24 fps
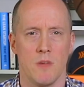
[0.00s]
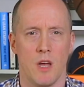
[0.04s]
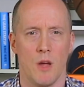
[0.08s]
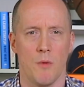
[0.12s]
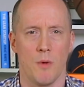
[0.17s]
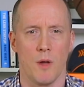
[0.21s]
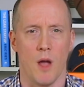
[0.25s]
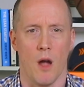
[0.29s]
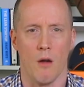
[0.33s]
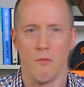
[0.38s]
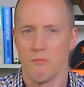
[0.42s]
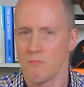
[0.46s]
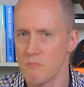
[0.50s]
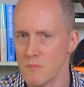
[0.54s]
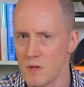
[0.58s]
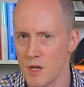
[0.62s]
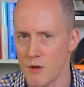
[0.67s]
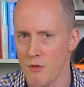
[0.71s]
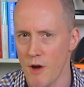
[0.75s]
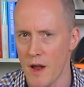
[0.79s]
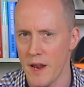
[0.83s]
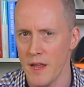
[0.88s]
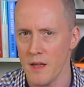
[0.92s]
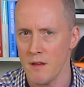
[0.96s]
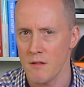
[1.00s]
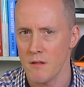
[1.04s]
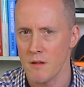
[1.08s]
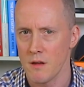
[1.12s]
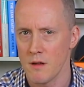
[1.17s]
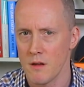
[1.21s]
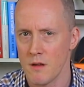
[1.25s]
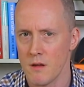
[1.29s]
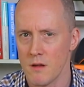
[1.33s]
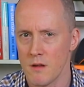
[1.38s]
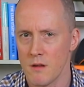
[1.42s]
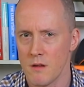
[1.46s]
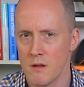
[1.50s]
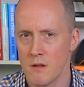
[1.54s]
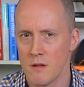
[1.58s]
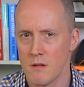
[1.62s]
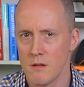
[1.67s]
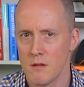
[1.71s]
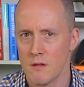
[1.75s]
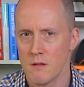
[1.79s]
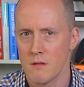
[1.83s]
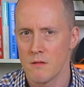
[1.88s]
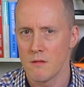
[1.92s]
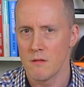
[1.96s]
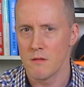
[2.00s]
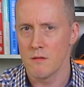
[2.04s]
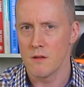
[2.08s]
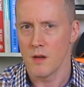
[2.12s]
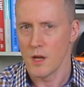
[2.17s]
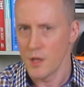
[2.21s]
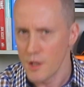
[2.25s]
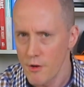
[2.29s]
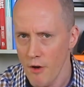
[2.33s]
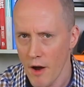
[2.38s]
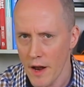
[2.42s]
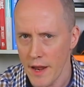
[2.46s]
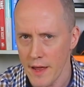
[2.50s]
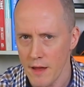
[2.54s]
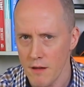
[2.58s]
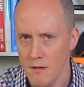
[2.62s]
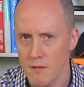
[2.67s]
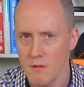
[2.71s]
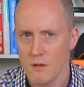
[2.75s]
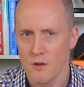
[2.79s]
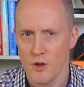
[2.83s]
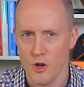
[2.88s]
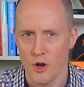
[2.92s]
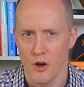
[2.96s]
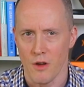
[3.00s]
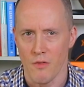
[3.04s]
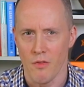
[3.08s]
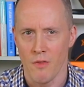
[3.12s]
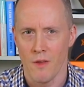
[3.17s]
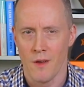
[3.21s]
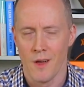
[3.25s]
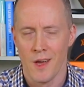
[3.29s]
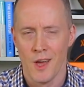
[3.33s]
here we go. You ready? Are you ready? Good.